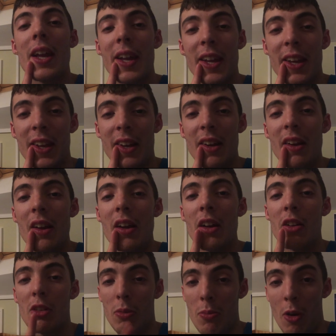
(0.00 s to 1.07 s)
in
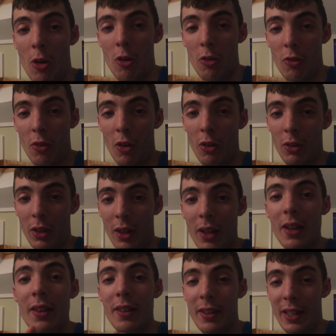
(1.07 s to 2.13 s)
tomorrow's
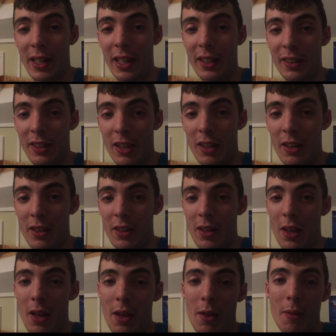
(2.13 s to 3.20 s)
vlog. See you later
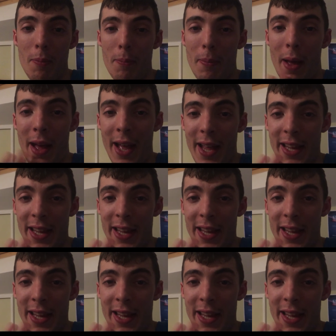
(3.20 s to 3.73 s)
guys.